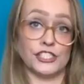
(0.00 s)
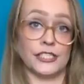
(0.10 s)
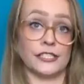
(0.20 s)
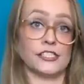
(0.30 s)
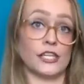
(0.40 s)

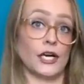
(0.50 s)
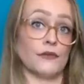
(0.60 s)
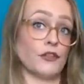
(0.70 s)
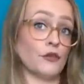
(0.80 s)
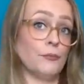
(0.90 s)
genus
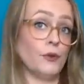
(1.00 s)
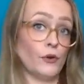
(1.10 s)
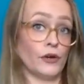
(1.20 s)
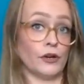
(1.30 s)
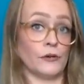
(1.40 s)
of the
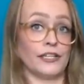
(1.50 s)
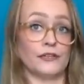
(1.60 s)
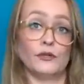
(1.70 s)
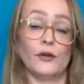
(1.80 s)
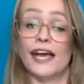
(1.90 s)
Pongo. And
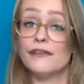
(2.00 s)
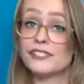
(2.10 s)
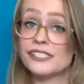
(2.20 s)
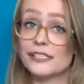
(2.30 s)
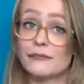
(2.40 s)
if you have
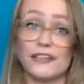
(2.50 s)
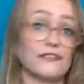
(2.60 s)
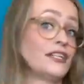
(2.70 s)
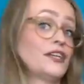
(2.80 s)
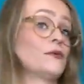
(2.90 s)
seen my
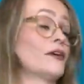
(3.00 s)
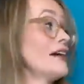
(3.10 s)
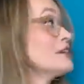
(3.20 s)
video where I